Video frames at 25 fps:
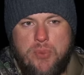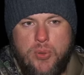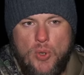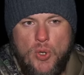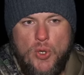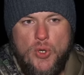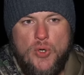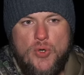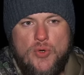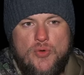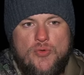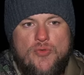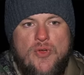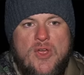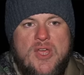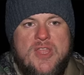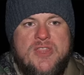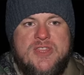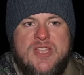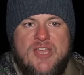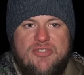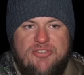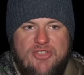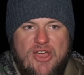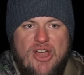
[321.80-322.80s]
prove
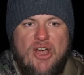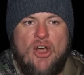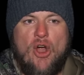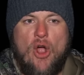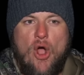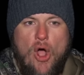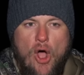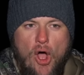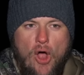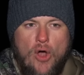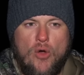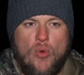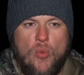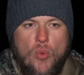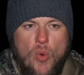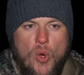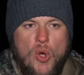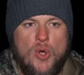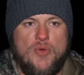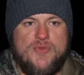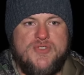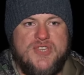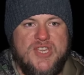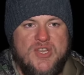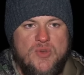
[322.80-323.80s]
that there are
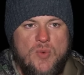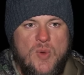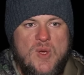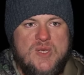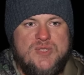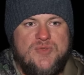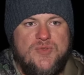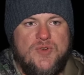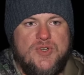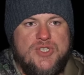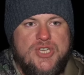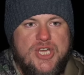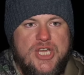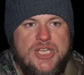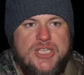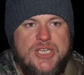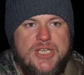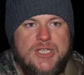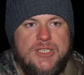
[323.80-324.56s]
wolves in West Virginia.